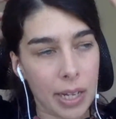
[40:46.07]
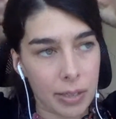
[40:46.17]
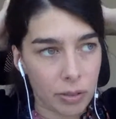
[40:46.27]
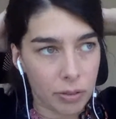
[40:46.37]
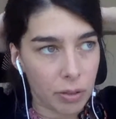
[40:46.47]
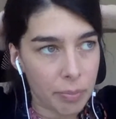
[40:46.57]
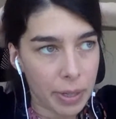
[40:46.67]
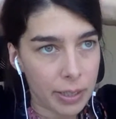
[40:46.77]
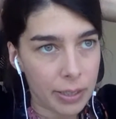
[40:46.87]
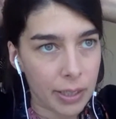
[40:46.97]
also
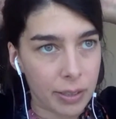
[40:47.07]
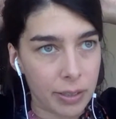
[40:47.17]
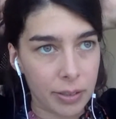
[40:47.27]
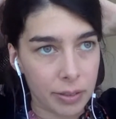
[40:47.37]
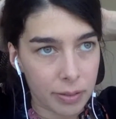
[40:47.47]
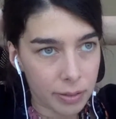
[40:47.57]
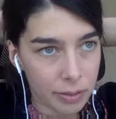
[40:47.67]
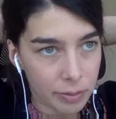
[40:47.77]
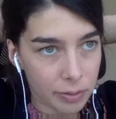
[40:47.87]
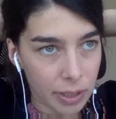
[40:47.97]
meant that
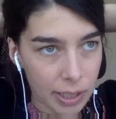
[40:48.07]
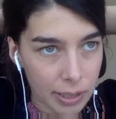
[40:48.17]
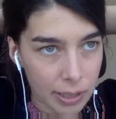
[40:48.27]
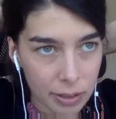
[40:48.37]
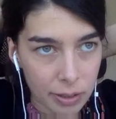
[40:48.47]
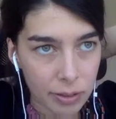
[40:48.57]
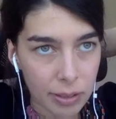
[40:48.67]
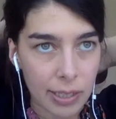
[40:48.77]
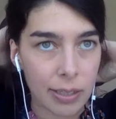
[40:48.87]
there's